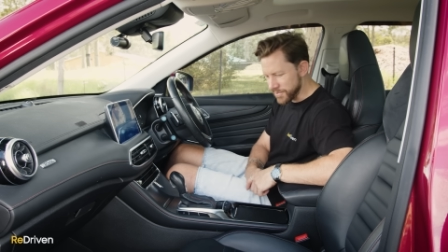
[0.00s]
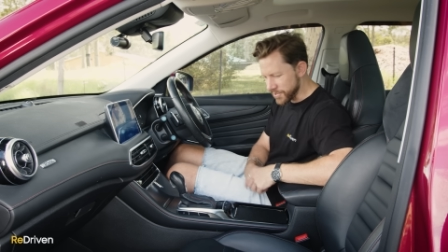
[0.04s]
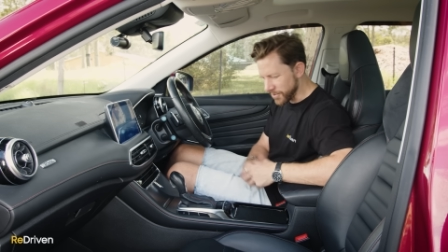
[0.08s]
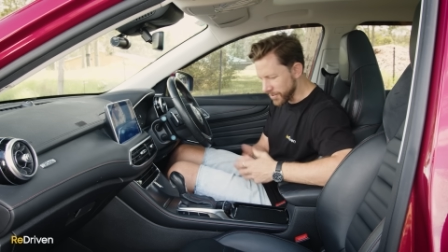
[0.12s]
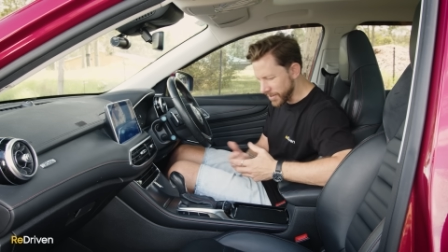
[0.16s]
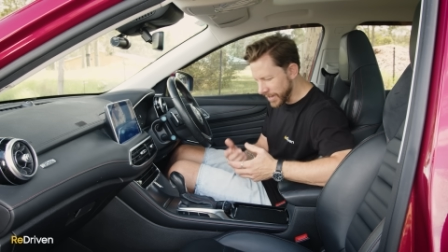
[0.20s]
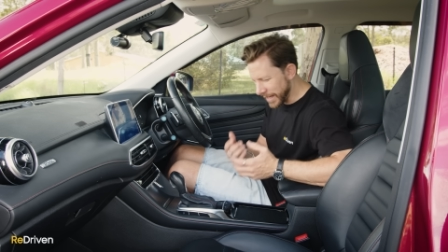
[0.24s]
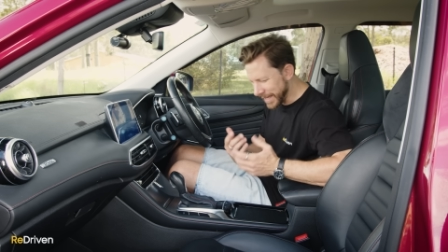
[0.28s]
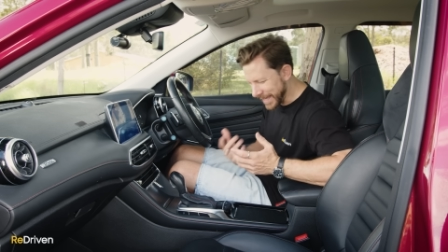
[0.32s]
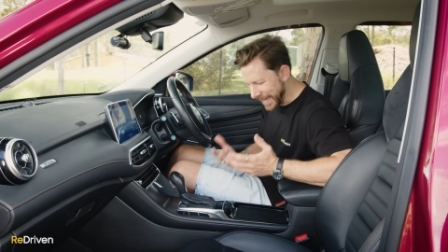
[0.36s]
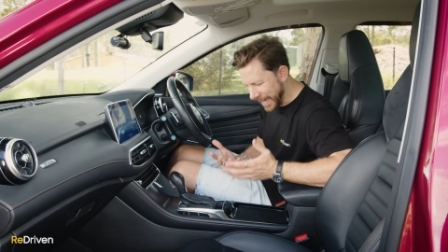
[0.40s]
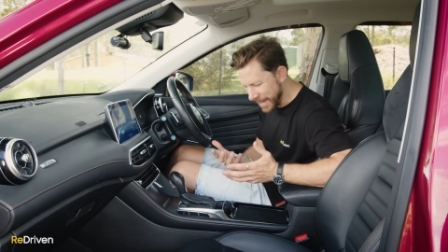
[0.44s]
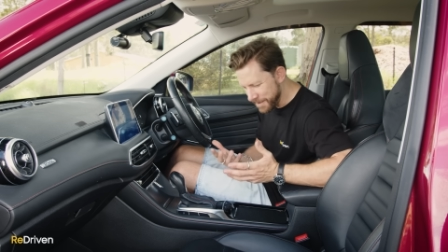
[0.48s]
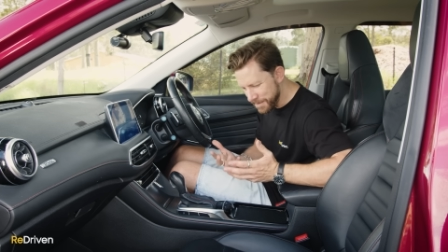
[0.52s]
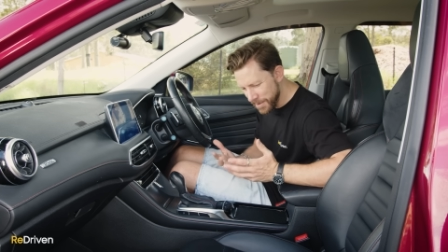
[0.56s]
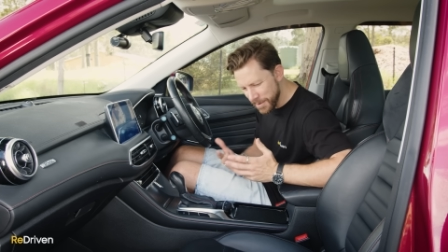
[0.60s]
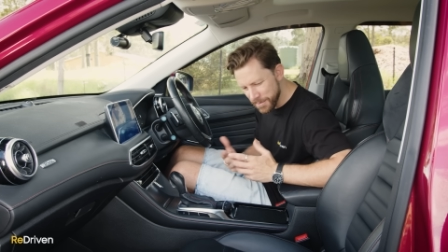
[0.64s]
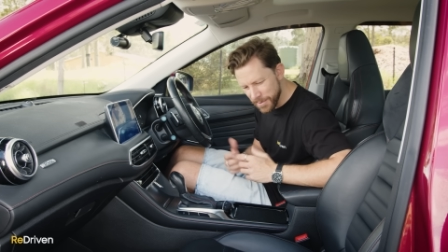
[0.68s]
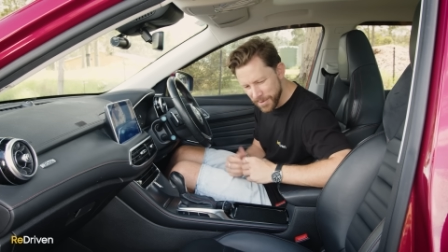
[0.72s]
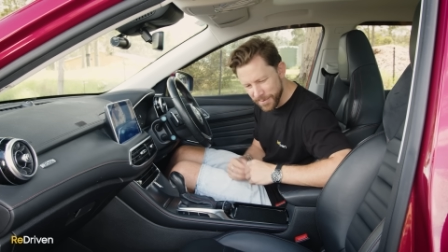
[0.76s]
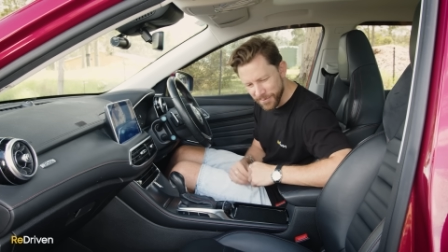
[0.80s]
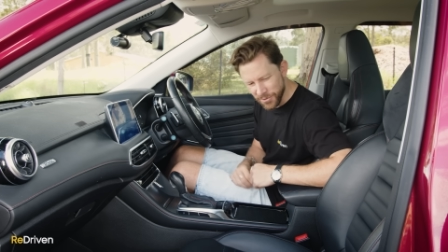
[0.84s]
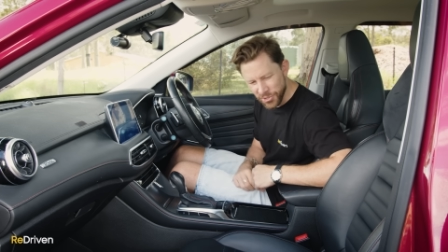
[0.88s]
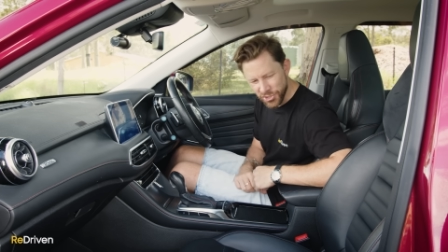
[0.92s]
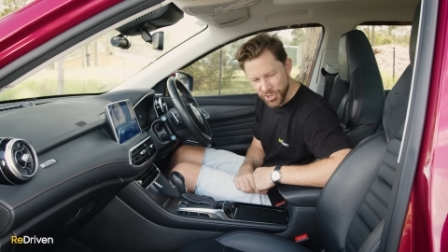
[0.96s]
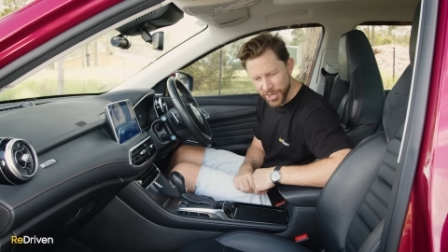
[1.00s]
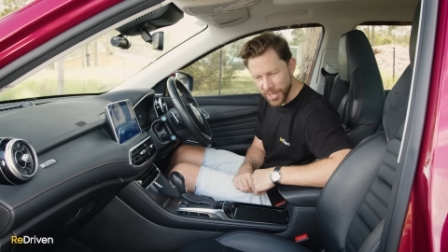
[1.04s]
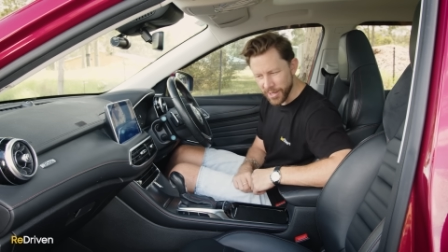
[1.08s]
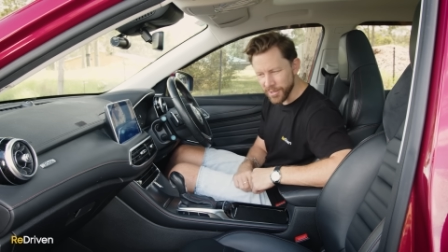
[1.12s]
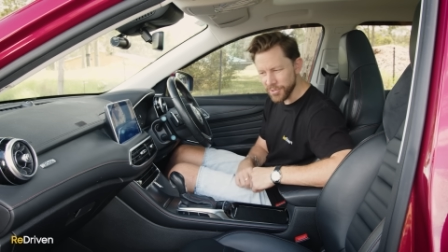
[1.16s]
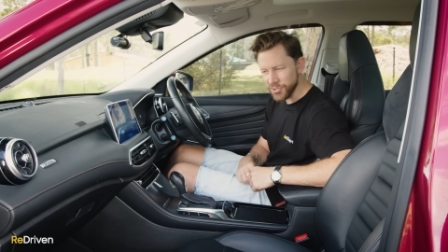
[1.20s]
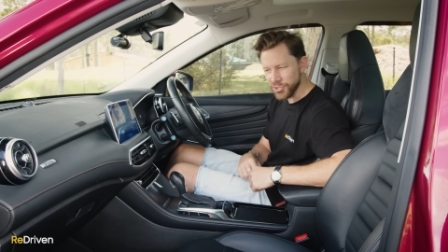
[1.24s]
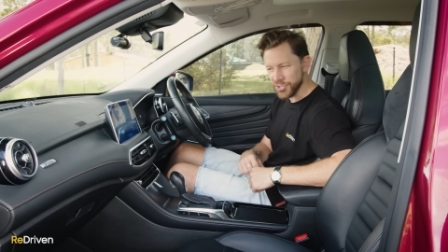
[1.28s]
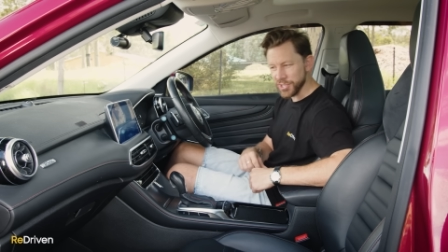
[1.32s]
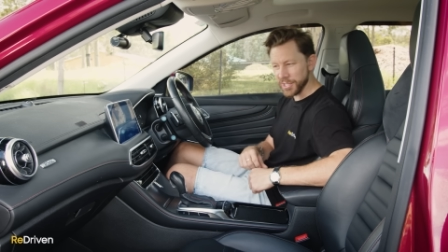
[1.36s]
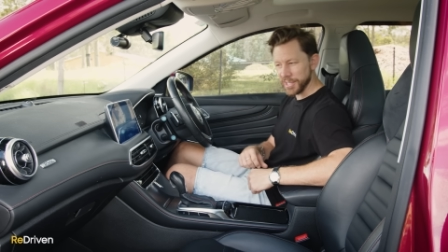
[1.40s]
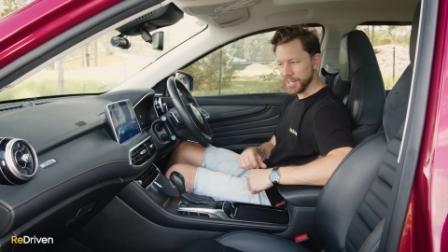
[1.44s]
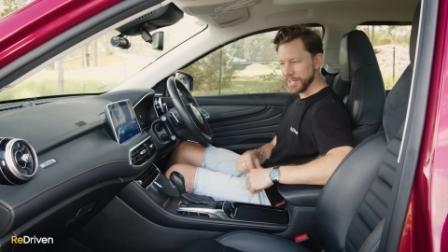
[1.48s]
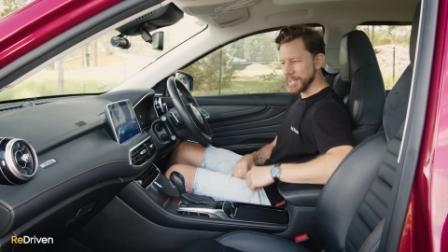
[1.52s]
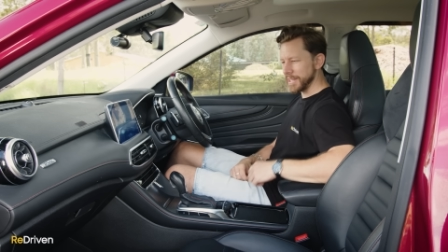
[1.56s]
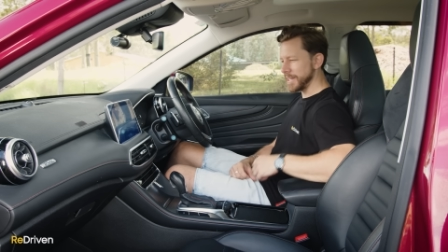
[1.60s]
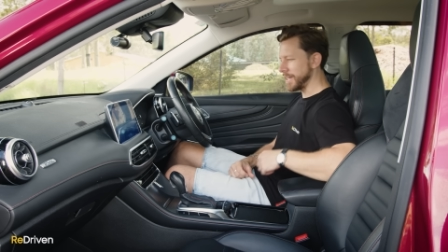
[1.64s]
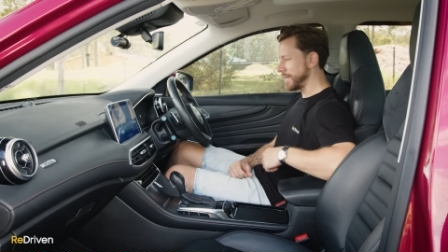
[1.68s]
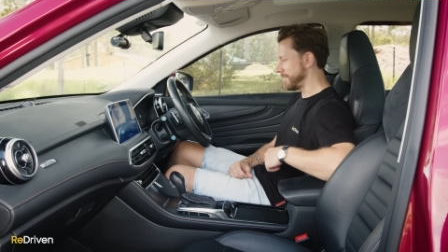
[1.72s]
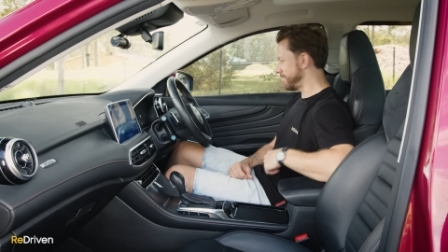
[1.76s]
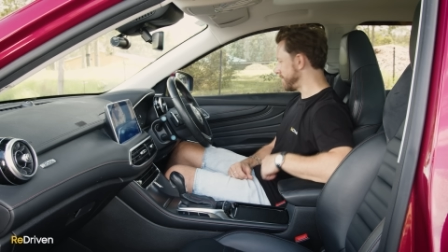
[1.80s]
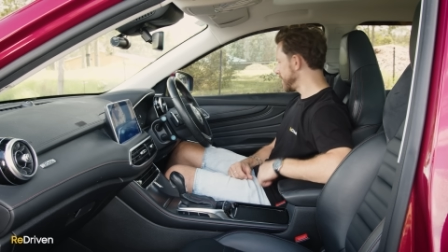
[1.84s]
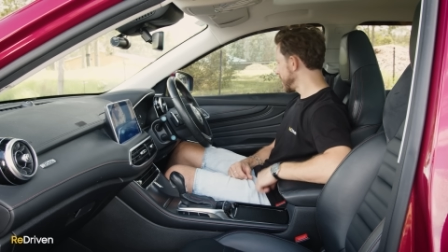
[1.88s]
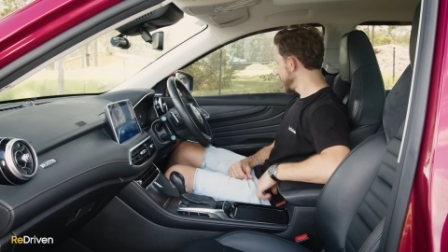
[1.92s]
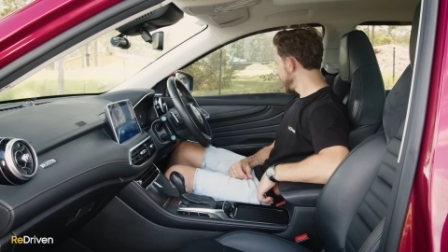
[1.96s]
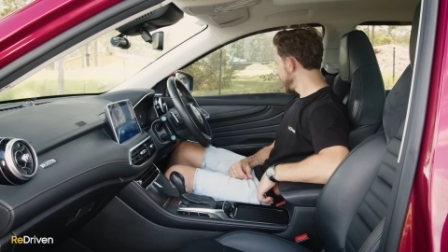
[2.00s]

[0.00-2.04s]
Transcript: So it, can be a bit of a challenge to clean.